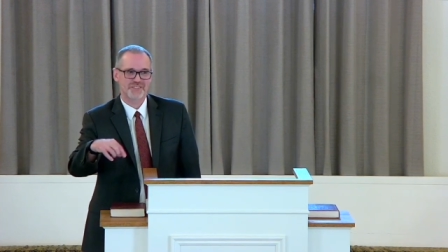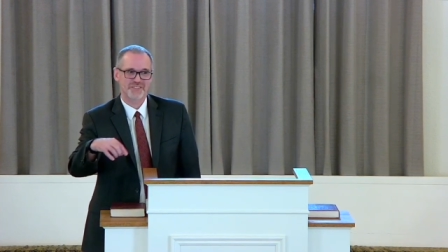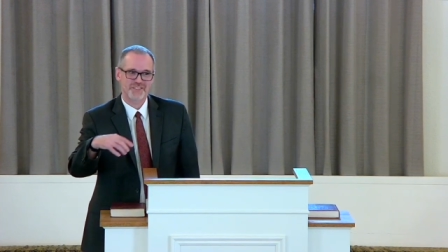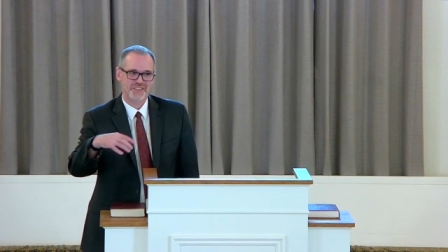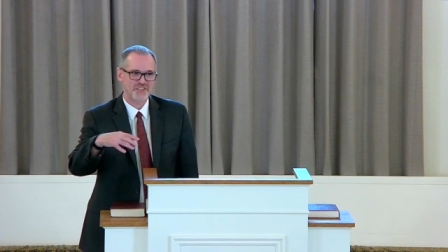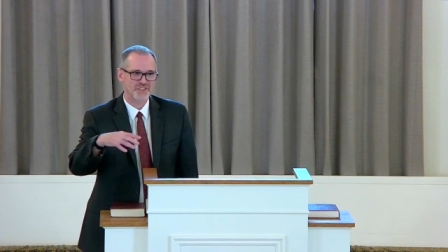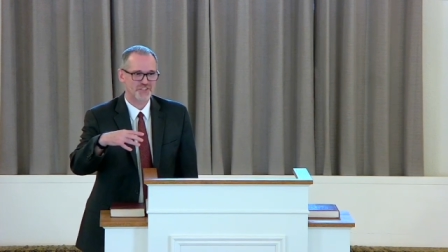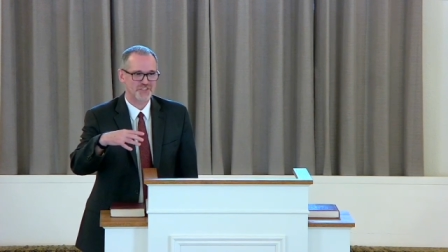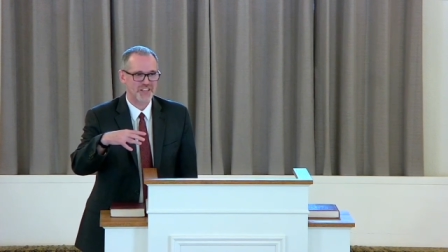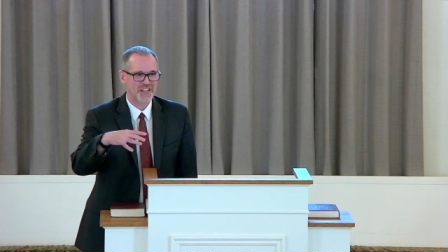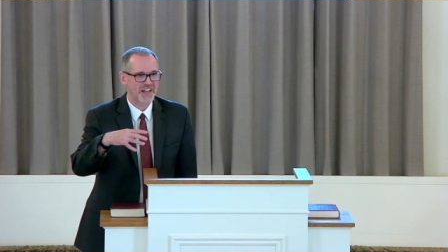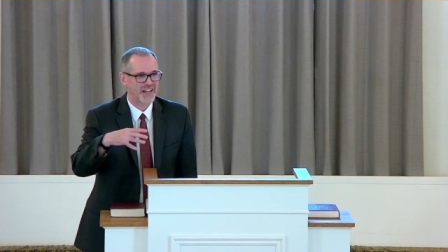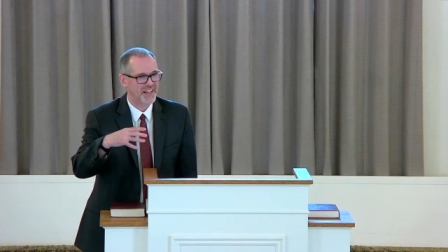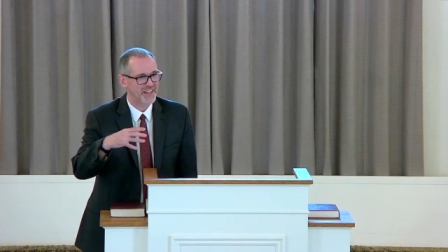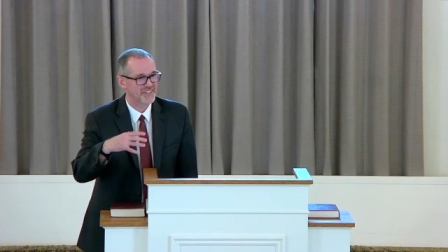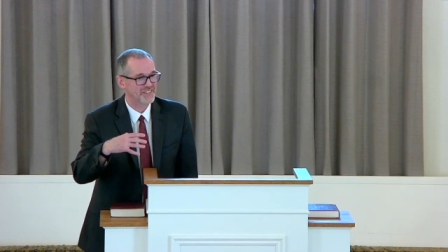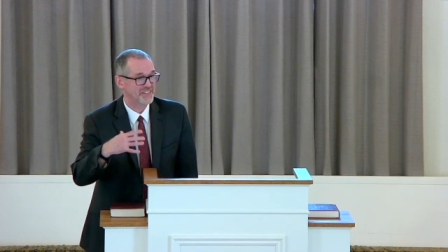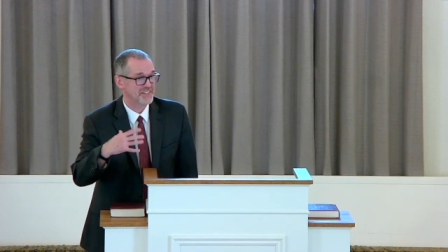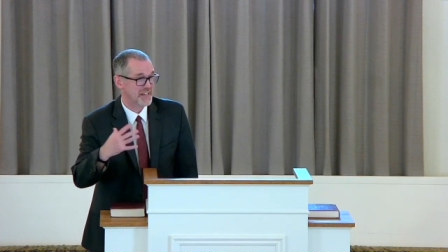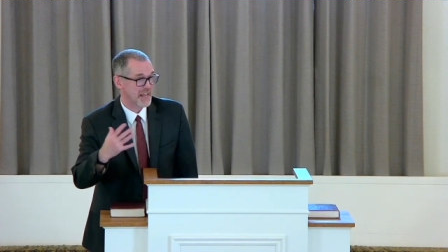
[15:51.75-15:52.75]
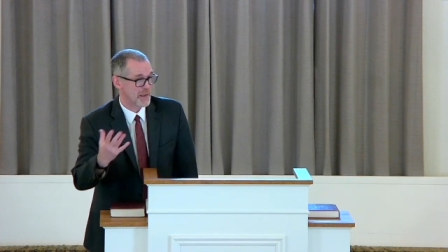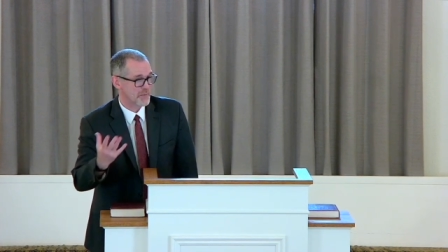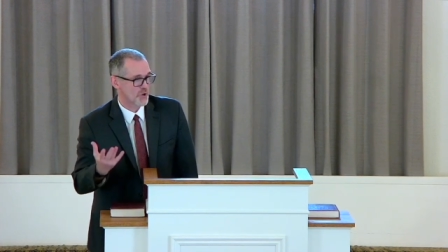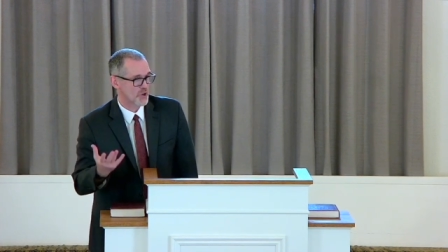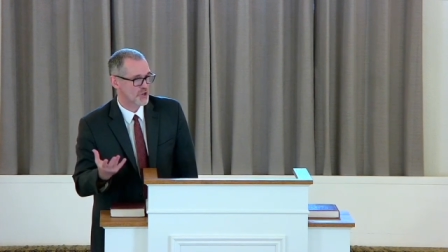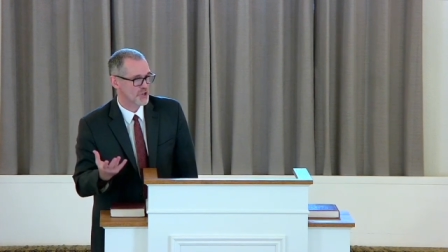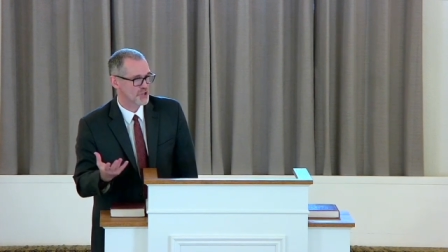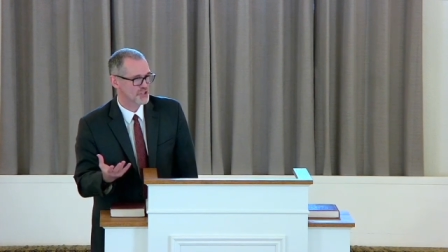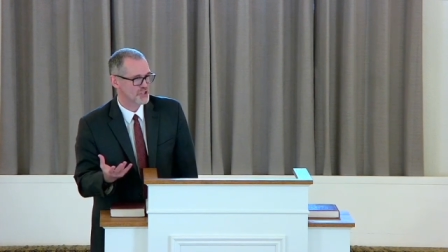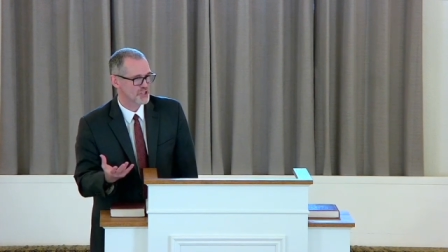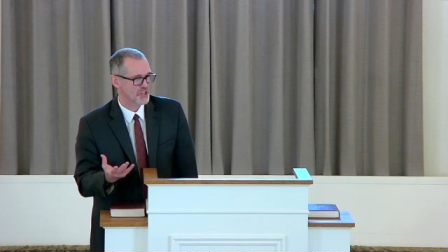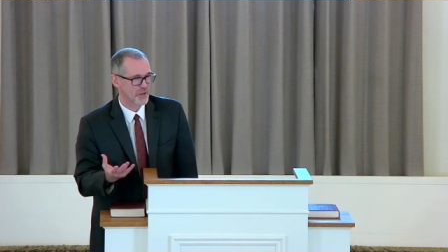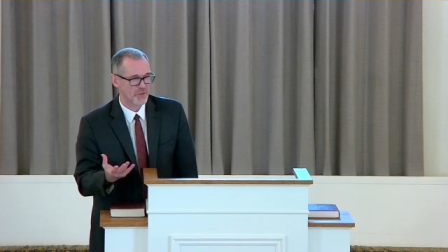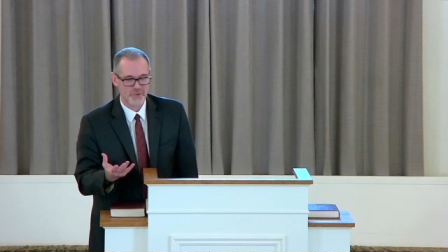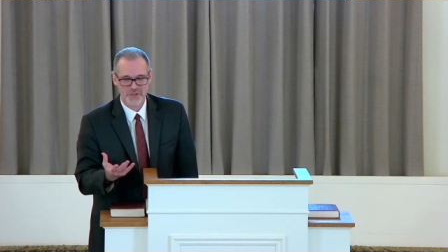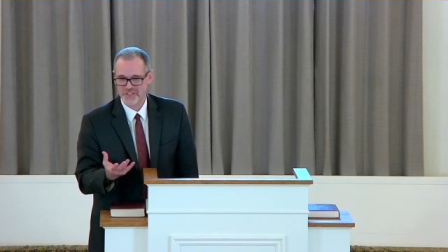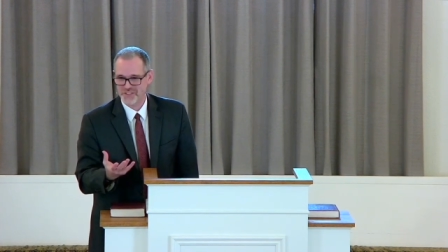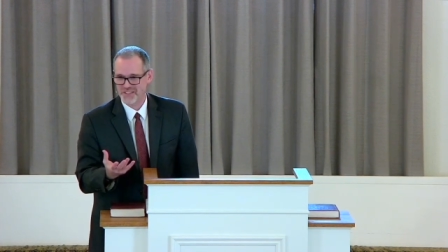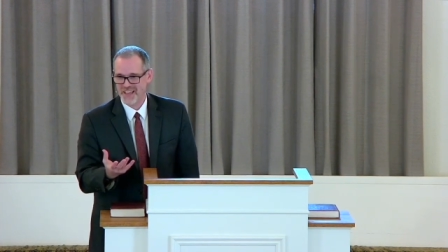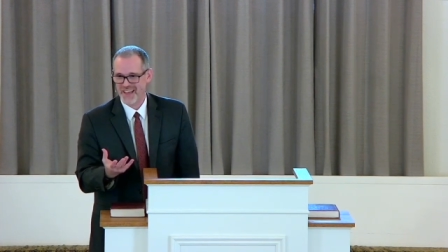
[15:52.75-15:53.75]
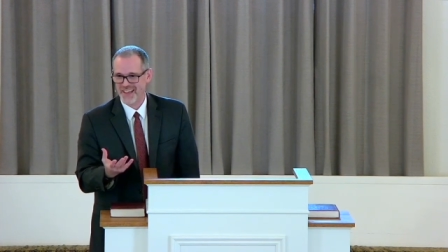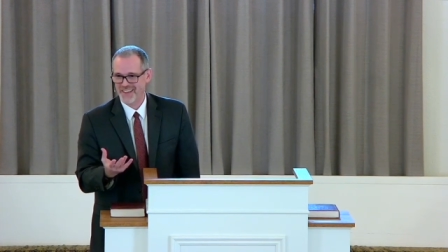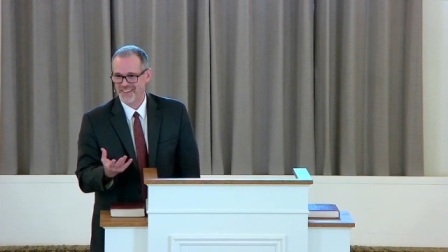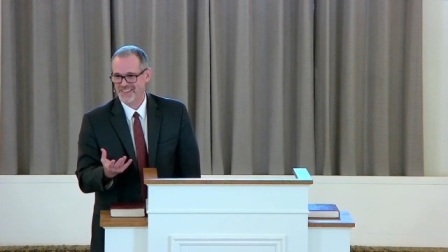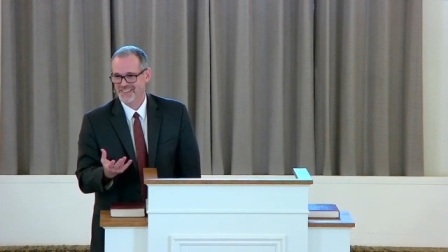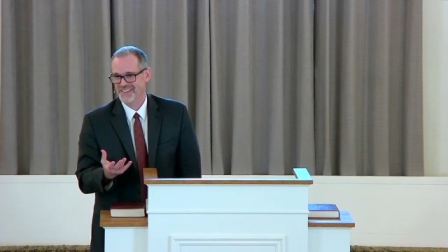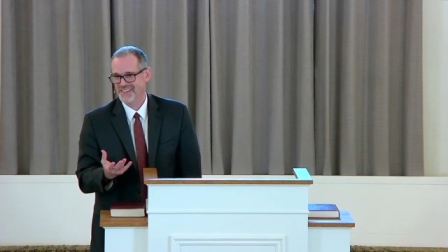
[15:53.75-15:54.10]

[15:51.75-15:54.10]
this uh, neighborhood, shall we say,